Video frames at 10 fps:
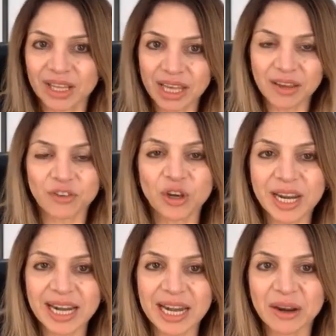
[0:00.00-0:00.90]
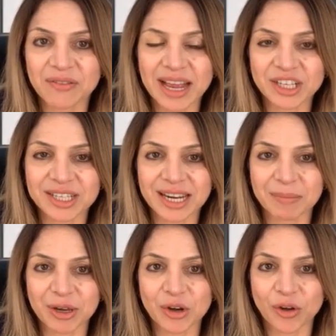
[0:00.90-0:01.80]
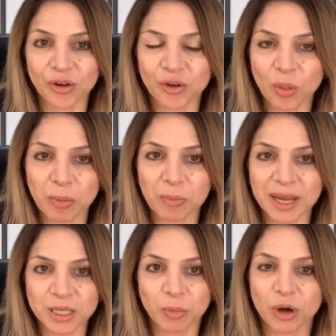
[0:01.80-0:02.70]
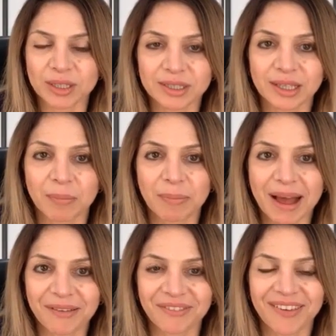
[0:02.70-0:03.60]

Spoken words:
if you need any of that, just let me know. On the pinned post above